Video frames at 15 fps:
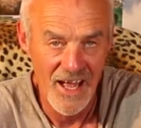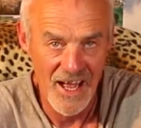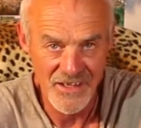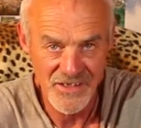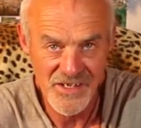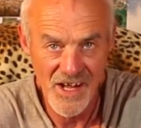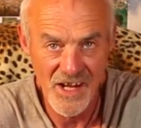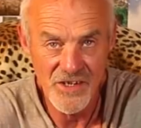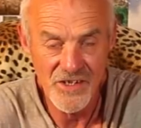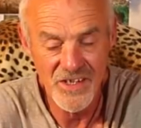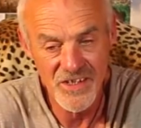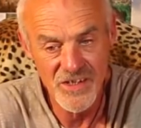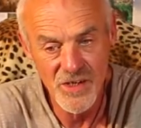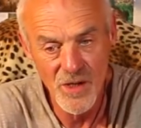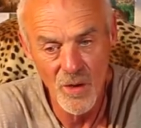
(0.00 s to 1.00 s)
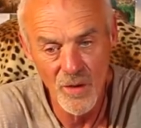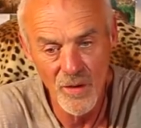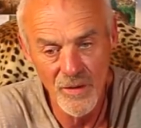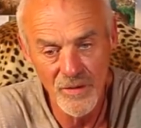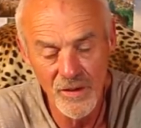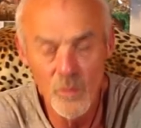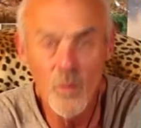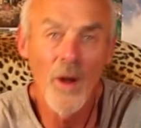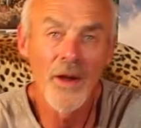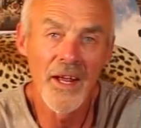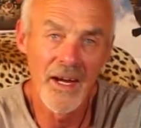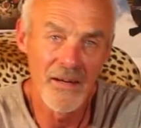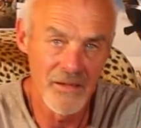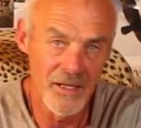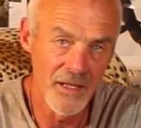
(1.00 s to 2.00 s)
As such, there's one
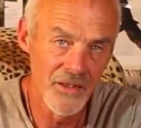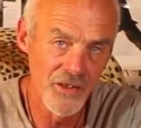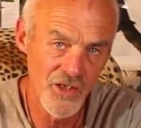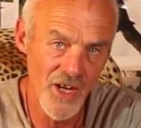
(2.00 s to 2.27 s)
area,